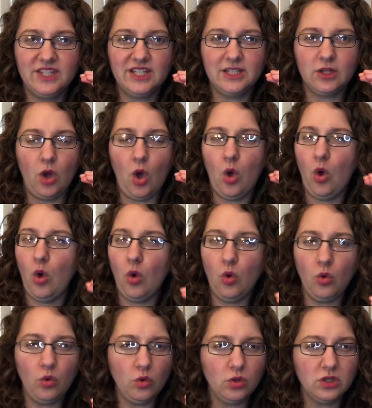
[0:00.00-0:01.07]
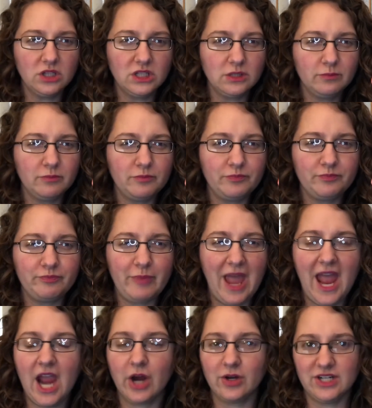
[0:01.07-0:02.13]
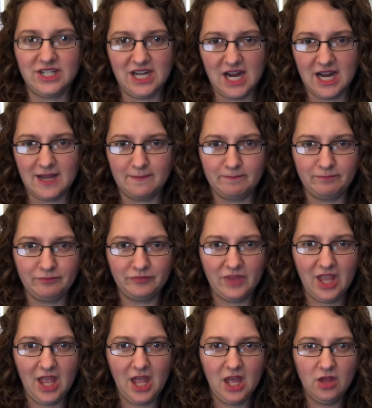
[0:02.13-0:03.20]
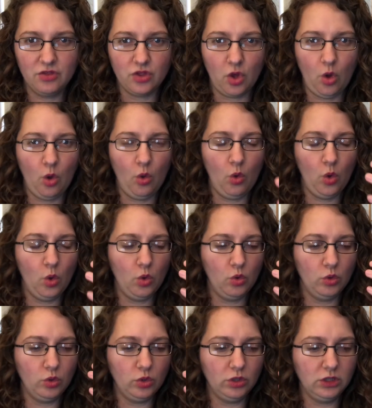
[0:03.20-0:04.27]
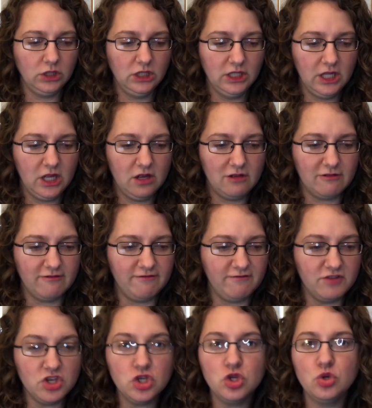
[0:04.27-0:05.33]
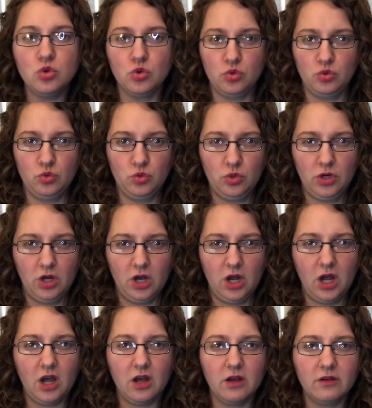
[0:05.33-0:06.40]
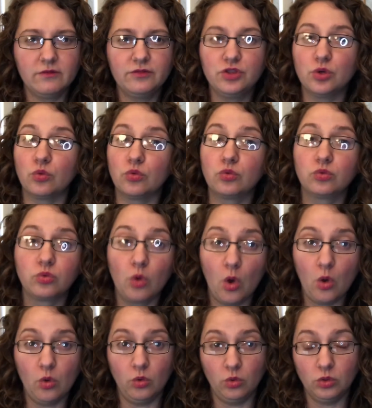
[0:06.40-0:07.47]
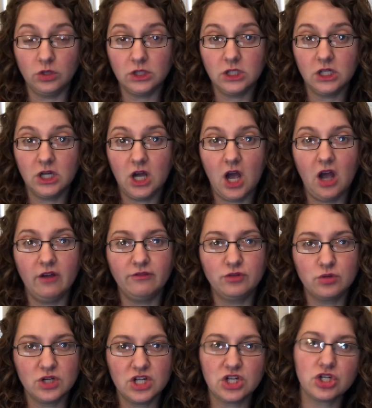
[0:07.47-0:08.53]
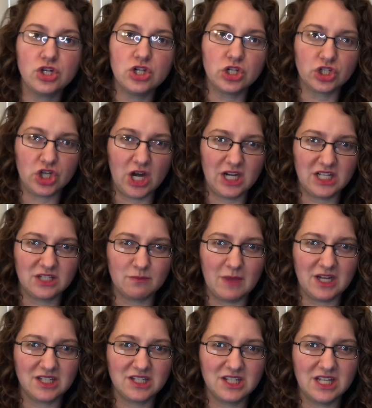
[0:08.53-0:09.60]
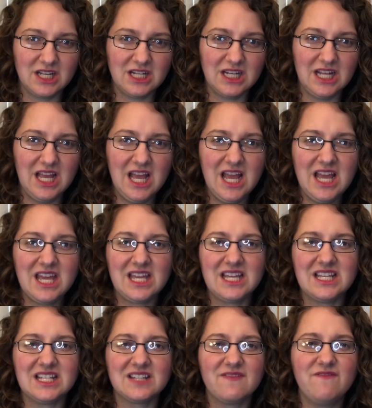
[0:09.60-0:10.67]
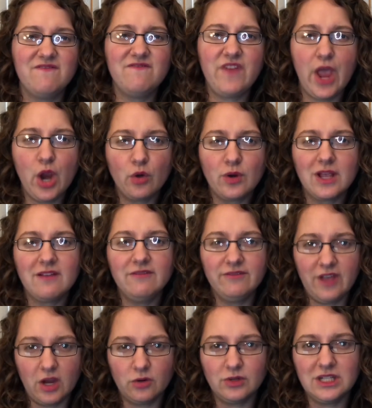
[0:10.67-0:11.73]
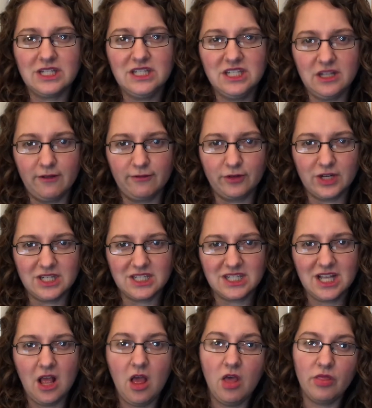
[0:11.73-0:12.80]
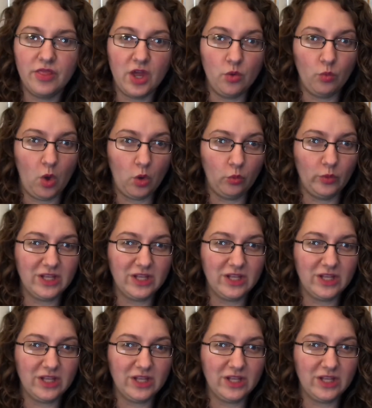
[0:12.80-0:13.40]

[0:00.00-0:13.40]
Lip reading: whole paradigm, the whole view of the role of traditional Chinese medicine is very, very different than what we